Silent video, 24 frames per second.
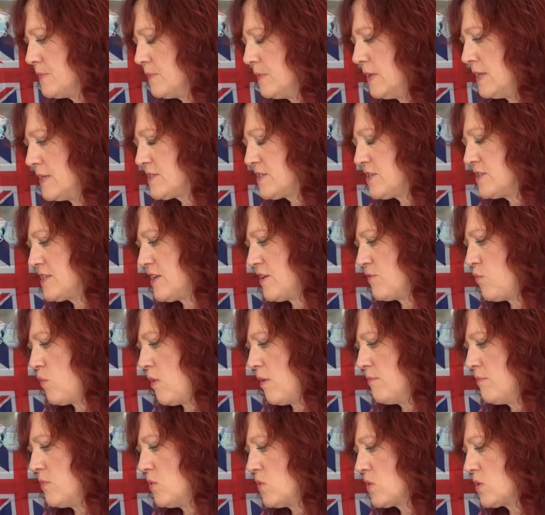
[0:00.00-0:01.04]
Let's just have
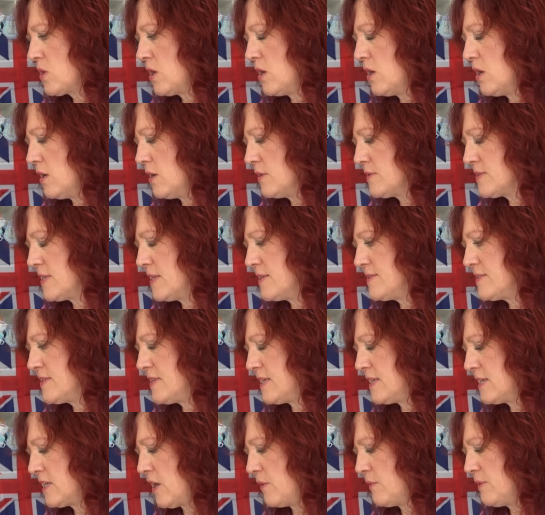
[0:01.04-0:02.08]
one more card. So let's
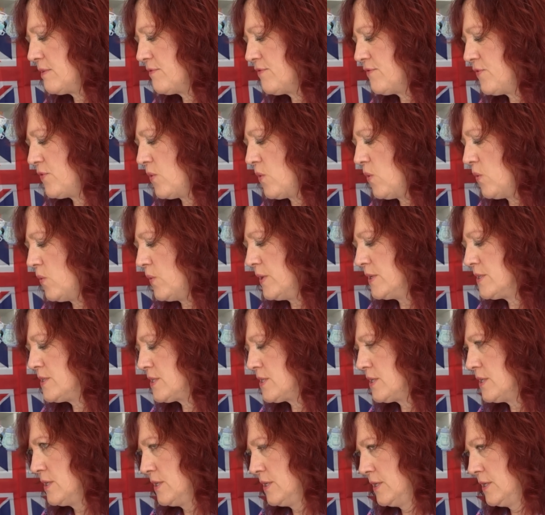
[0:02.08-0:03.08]
see, going forward